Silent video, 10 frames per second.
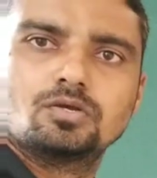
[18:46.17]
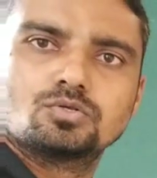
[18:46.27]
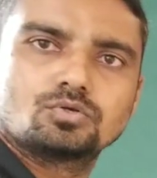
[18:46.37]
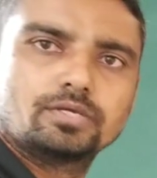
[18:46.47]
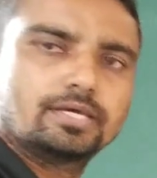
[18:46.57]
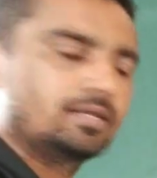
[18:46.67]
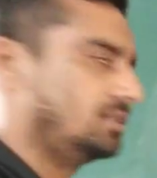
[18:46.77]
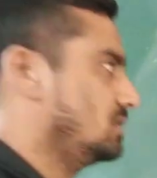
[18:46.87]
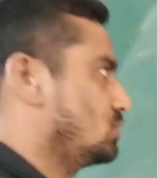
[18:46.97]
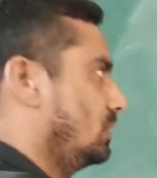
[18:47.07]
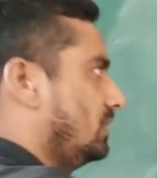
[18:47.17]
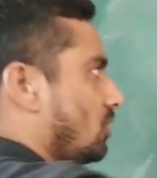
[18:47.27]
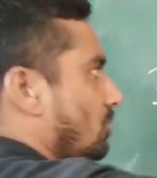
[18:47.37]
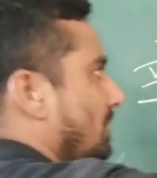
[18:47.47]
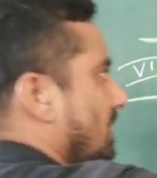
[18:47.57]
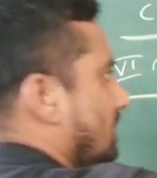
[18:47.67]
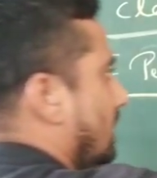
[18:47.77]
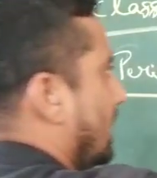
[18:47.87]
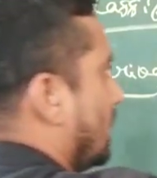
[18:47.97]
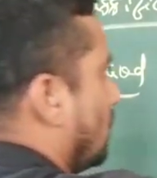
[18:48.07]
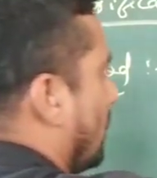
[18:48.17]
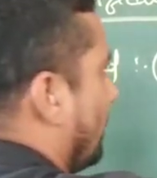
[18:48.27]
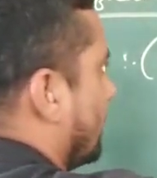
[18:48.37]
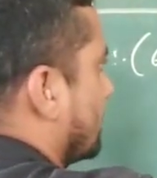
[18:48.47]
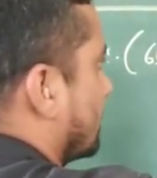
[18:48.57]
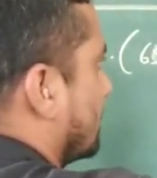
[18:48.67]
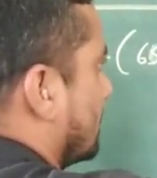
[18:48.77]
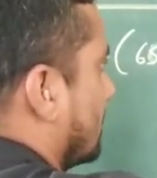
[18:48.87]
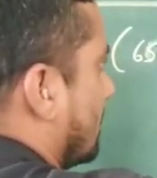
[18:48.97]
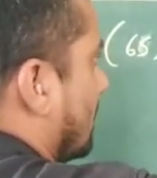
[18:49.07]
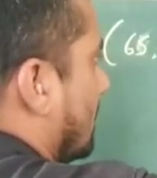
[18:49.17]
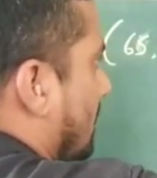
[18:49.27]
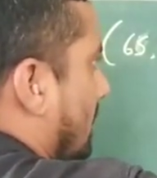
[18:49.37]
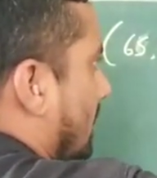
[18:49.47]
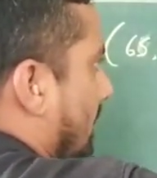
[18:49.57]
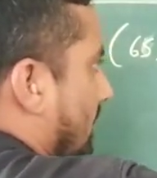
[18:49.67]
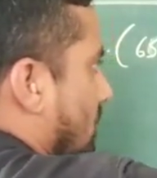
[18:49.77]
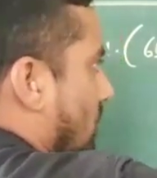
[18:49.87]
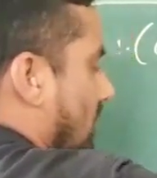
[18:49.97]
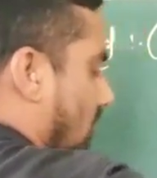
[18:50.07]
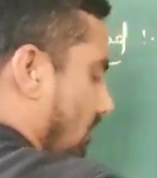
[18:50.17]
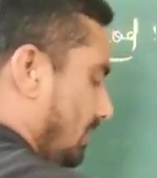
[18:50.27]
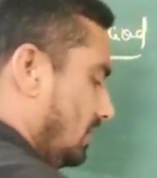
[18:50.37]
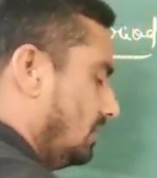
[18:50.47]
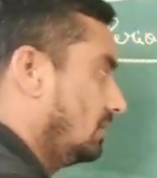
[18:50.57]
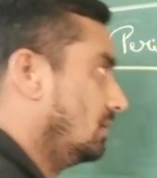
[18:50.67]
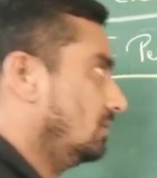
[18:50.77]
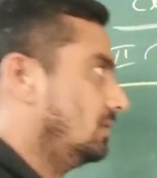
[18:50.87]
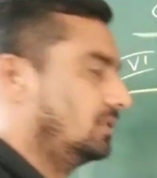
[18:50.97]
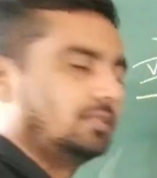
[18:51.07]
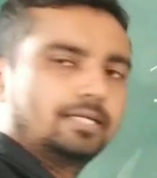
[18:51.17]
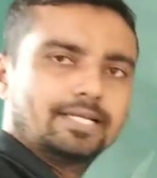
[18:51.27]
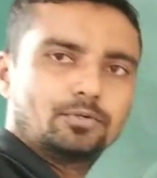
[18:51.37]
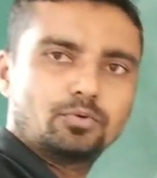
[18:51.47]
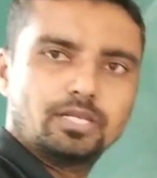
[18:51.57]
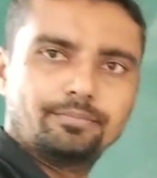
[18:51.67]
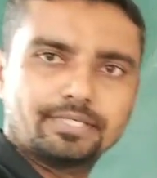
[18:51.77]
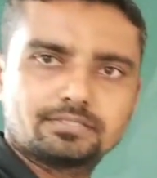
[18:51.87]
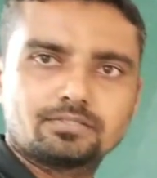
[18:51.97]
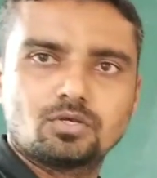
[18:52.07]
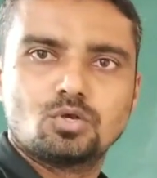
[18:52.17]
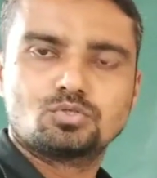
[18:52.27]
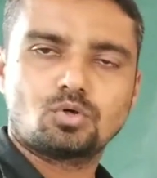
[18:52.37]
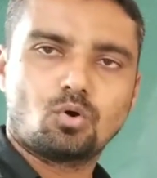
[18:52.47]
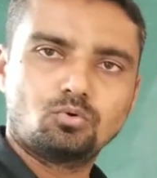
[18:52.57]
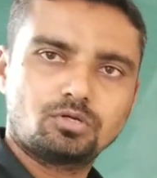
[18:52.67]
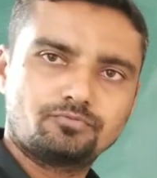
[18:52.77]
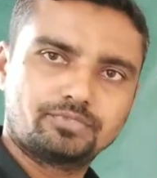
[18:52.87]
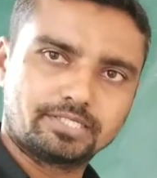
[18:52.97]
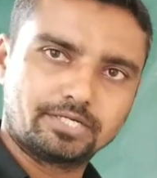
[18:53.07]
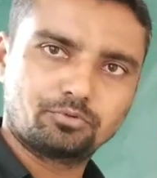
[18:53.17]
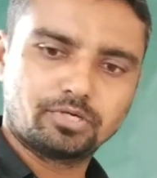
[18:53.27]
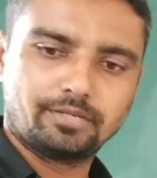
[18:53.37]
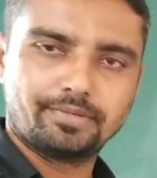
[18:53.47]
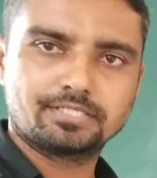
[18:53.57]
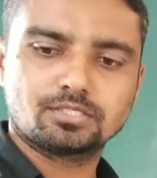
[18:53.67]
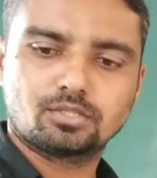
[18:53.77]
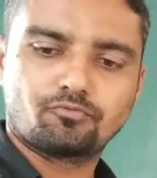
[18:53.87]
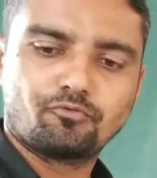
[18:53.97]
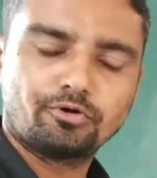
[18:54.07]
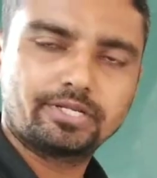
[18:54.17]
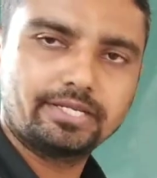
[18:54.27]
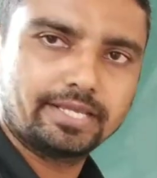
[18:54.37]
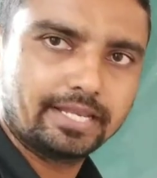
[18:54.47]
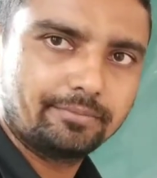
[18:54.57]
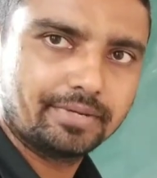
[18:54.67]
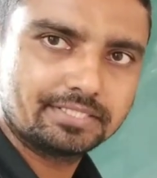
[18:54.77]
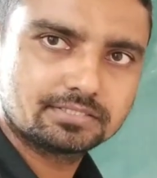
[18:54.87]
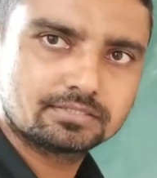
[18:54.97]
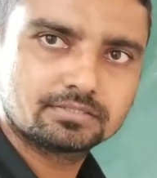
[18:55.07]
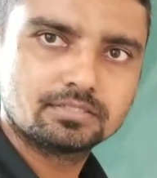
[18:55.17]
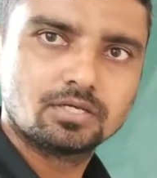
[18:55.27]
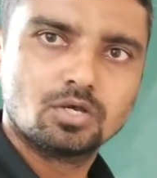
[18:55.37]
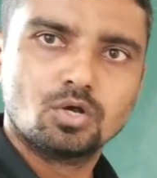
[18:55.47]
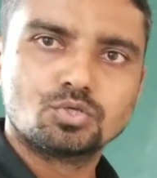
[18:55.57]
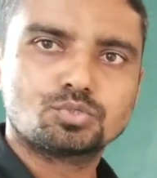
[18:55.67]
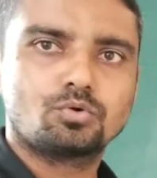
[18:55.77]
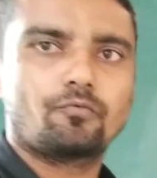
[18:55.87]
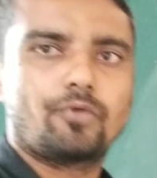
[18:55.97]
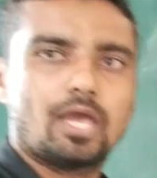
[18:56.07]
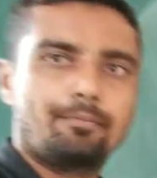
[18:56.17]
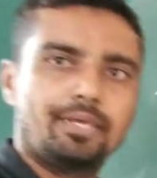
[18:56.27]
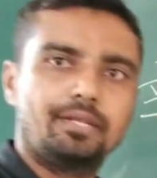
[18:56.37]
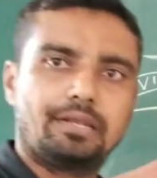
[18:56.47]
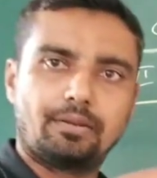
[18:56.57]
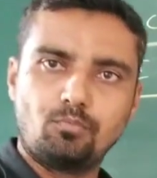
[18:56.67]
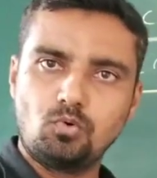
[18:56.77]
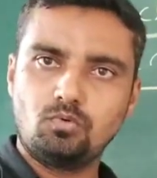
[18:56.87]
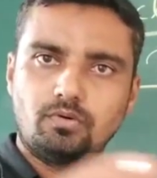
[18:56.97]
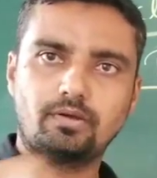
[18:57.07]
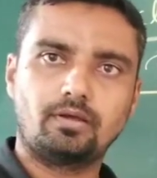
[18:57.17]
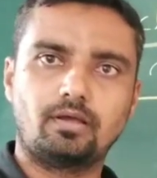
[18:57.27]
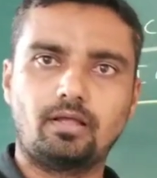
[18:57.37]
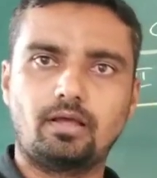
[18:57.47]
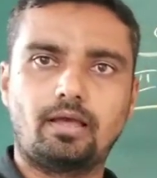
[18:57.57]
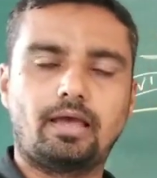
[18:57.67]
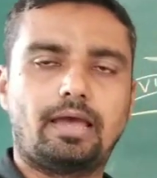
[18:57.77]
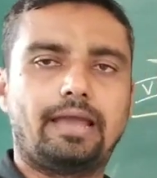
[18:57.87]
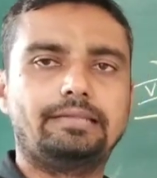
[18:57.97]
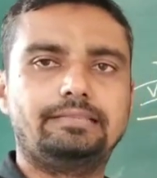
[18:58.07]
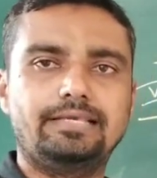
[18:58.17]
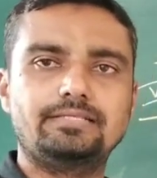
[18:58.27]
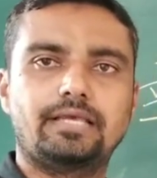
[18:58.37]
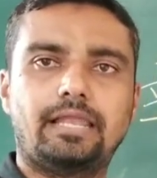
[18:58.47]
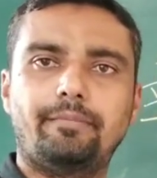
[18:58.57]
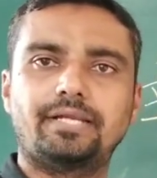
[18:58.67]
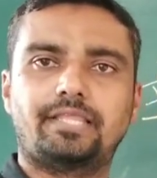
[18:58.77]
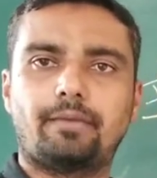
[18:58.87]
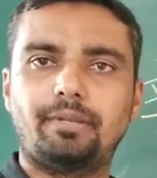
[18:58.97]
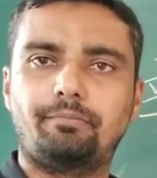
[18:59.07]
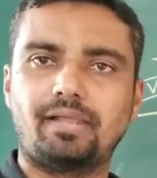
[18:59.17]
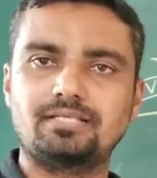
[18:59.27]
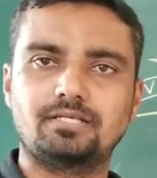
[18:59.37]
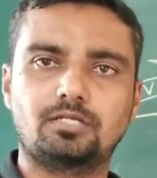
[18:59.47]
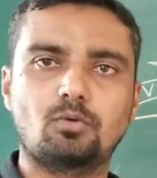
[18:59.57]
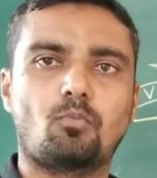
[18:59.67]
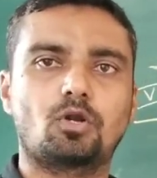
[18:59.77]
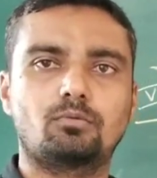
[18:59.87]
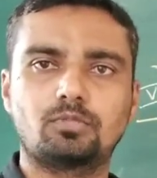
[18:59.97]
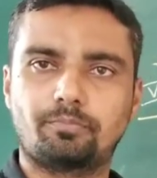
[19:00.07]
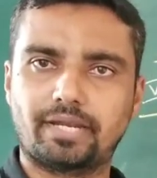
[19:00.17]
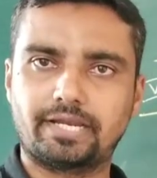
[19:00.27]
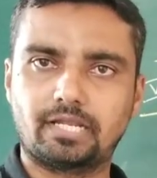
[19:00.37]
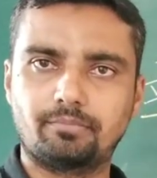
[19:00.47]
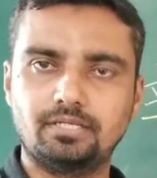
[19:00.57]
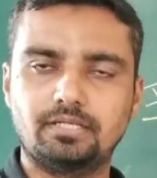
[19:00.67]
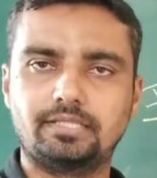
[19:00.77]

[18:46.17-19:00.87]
So here in this one there will be the 32 elements. Here in this one there will be the 32 elements. So out of 32 elements, the 14 elements, so we have been removed, and these elements have been placed at the bottom of the periodic table.